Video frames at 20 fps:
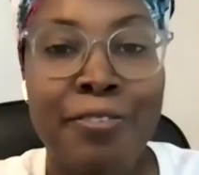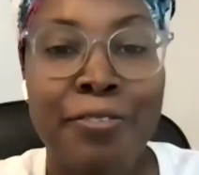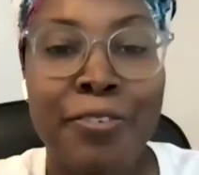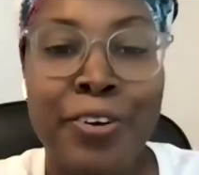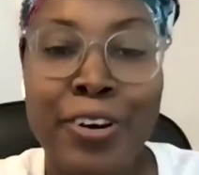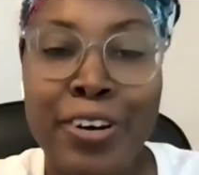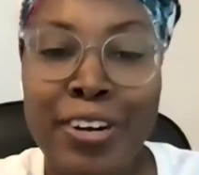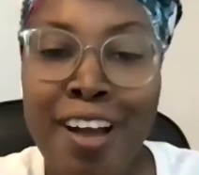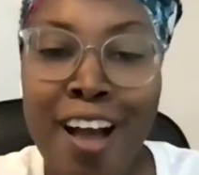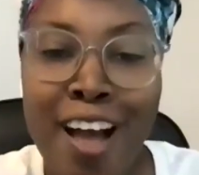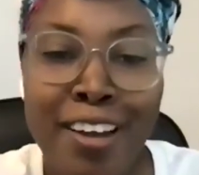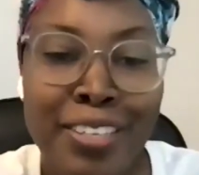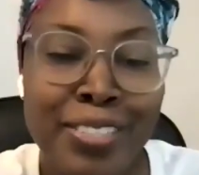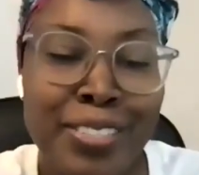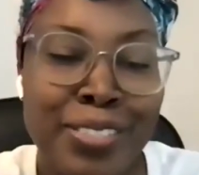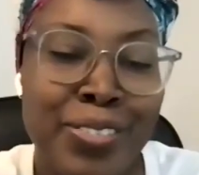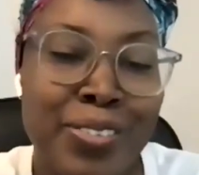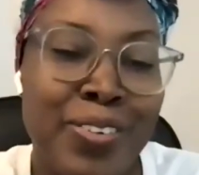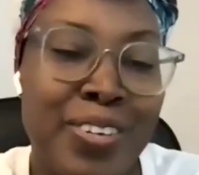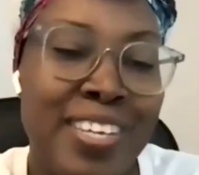for our college
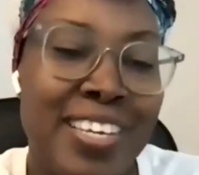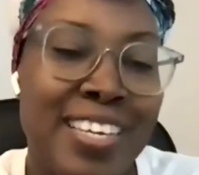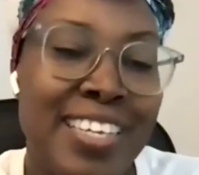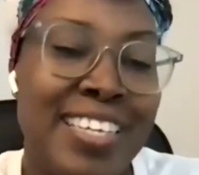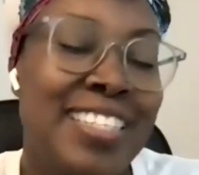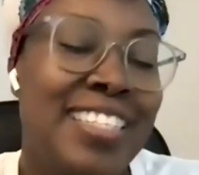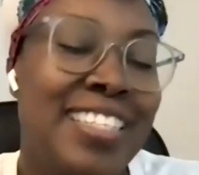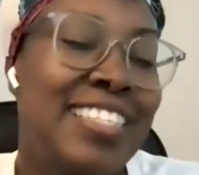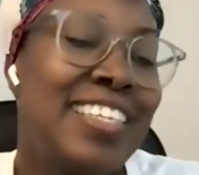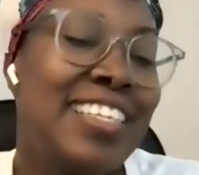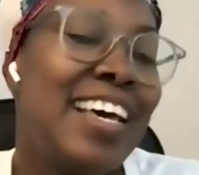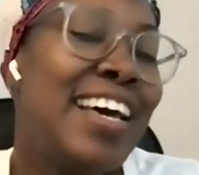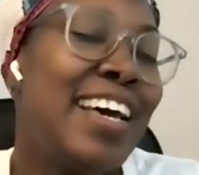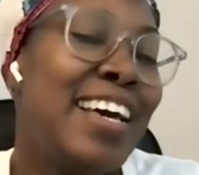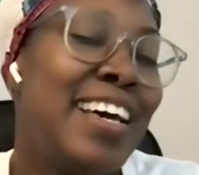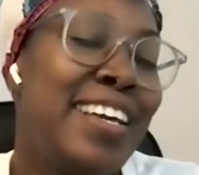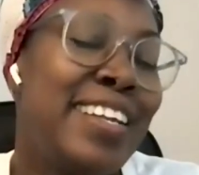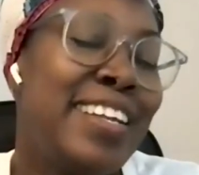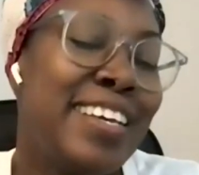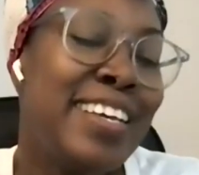students
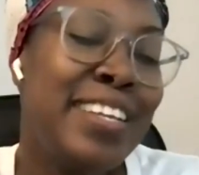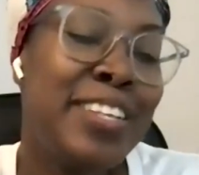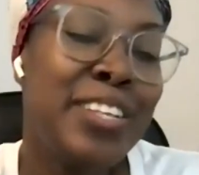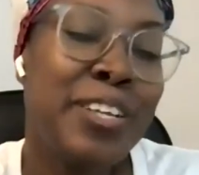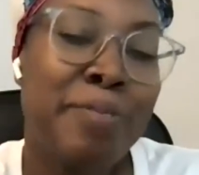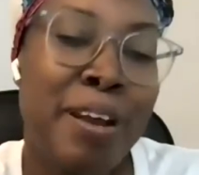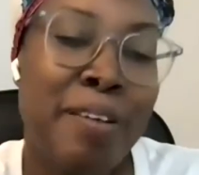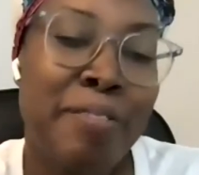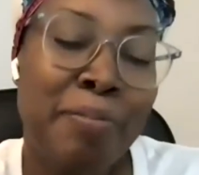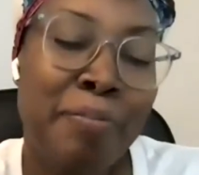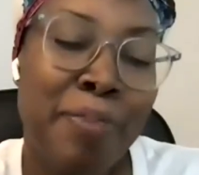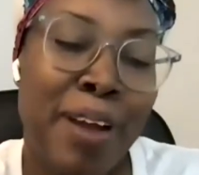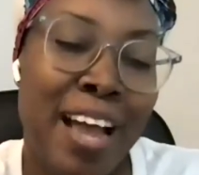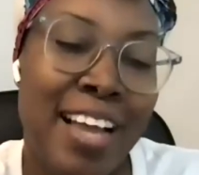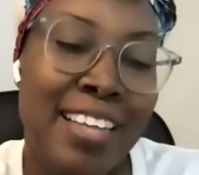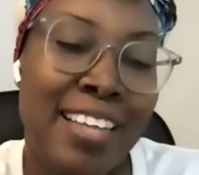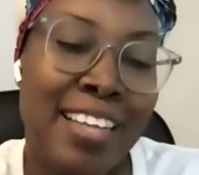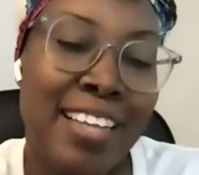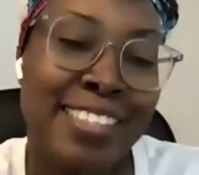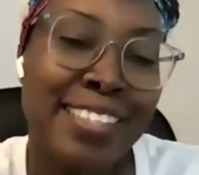and in your private
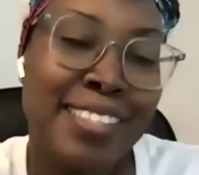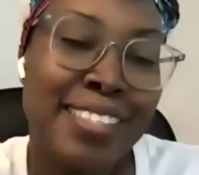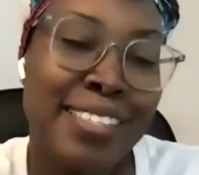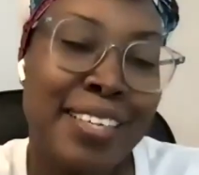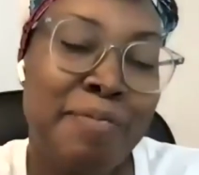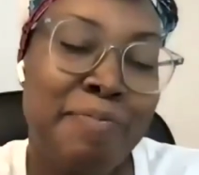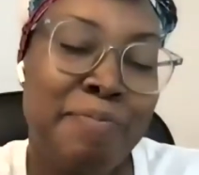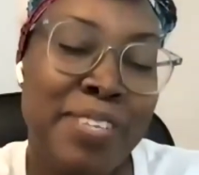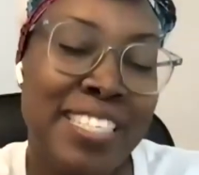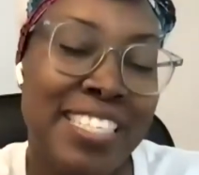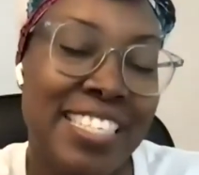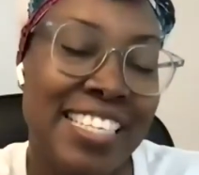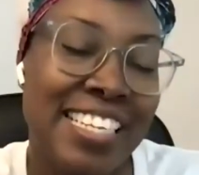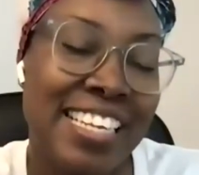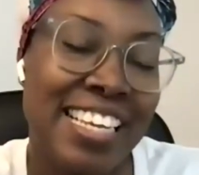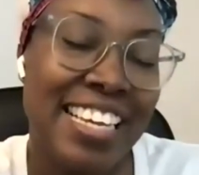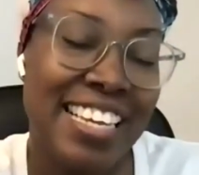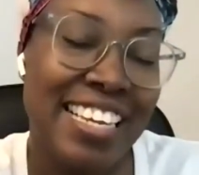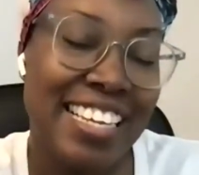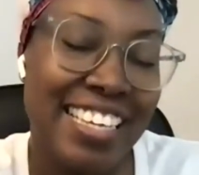practice, busy
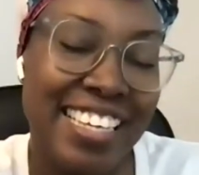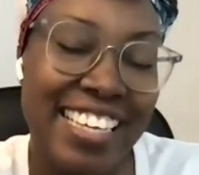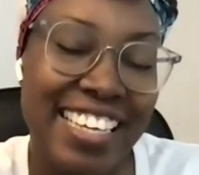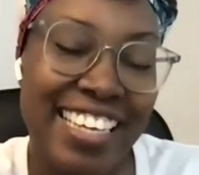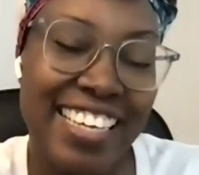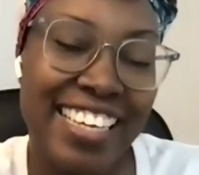lady.